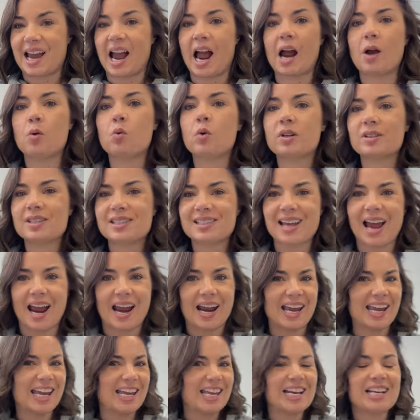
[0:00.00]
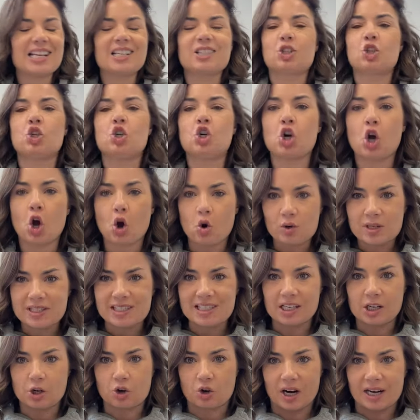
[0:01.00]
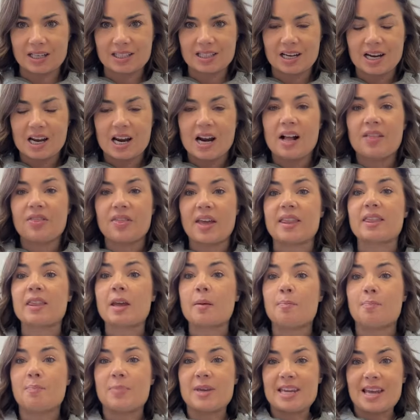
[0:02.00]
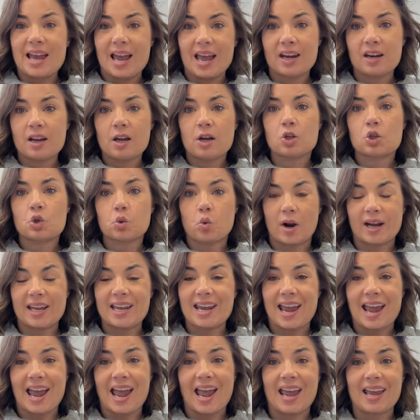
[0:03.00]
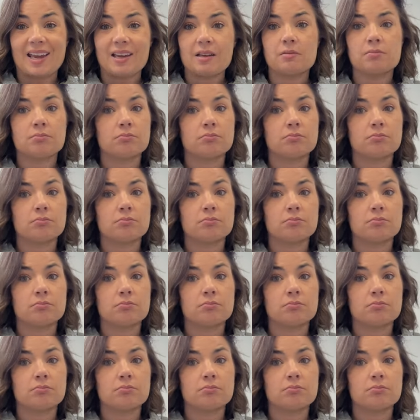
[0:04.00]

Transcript: I will say it is no secret that the BN-20A